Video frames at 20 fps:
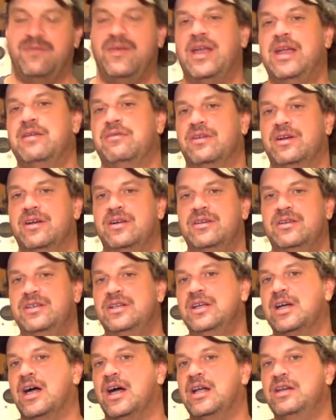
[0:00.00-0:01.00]
favorite
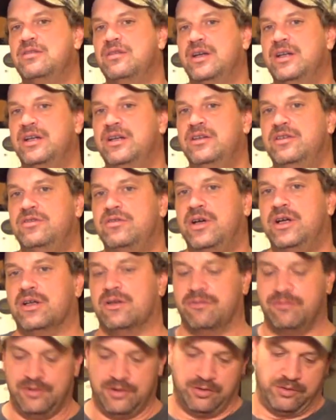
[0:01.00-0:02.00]
dehydrated
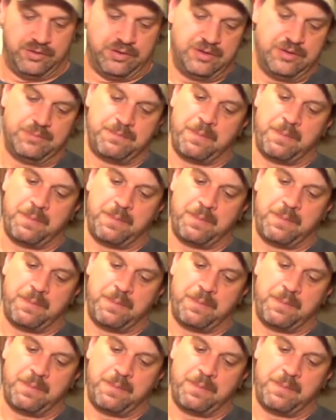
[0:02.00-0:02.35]
trail food.